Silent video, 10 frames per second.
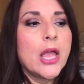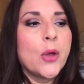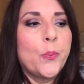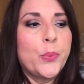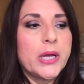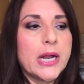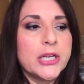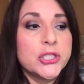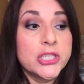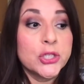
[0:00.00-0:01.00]
but I
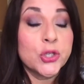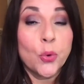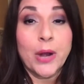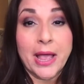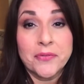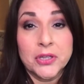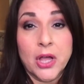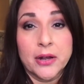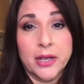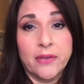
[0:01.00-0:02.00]
just don't have a
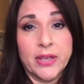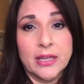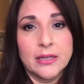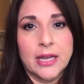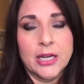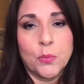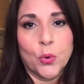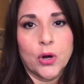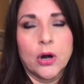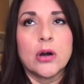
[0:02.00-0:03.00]
lot of it
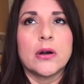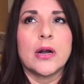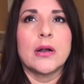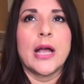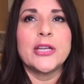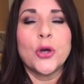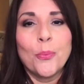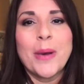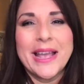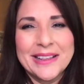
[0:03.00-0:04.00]
anymore, or I don't
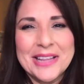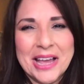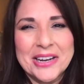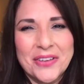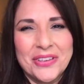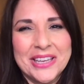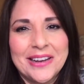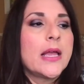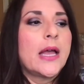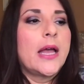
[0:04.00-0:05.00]
buy a lot of it.
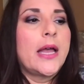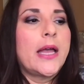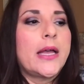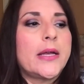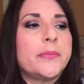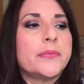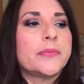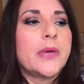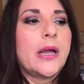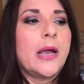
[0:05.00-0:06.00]
Uh,
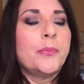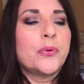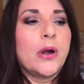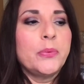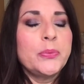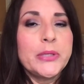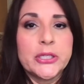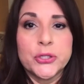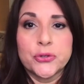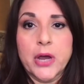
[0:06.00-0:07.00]
I probably
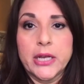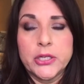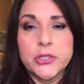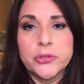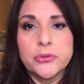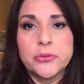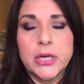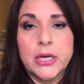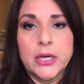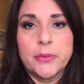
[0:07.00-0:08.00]
can try to do
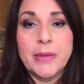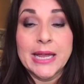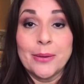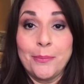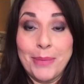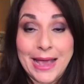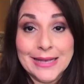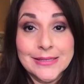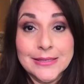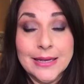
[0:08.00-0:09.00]
a makeup
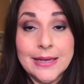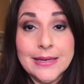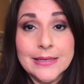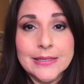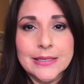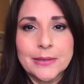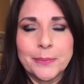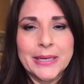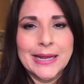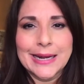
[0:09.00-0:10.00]
basket,
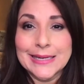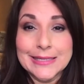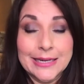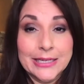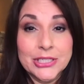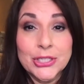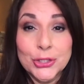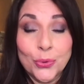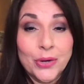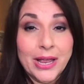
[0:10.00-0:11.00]
but like I said, I just
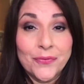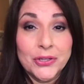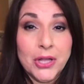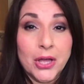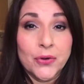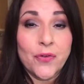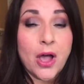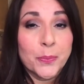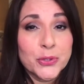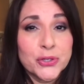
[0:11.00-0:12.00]
don't have a lot of
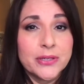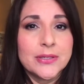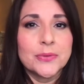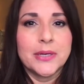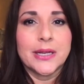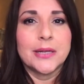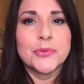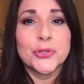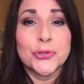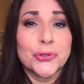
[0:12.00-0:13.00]
options when it
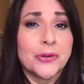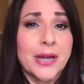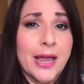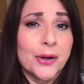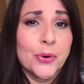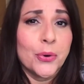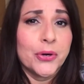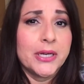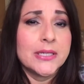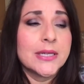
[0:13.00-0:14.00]
comes to certain
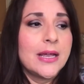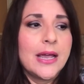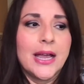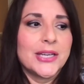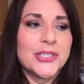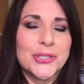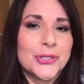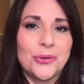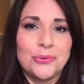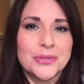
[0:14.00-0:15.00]
categories. I just
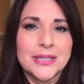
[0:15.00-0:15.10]
don't.